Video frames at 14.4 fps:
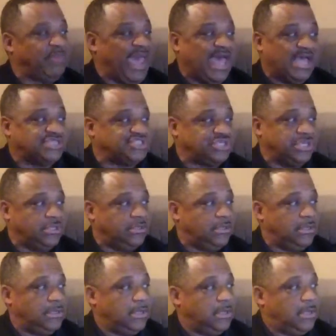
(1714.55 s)
passion
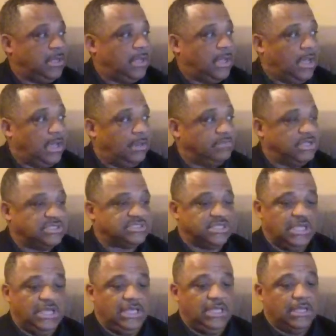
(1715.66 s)
to
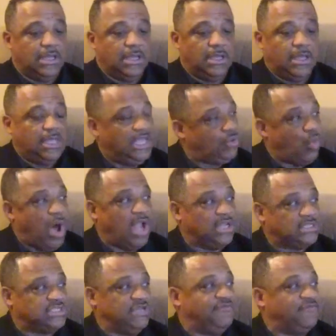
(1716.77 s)
see
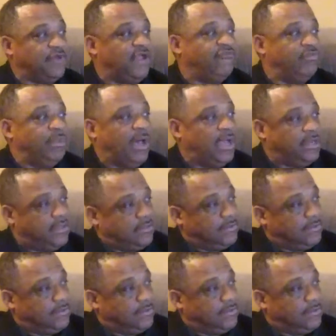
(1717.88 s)
equality for everybody.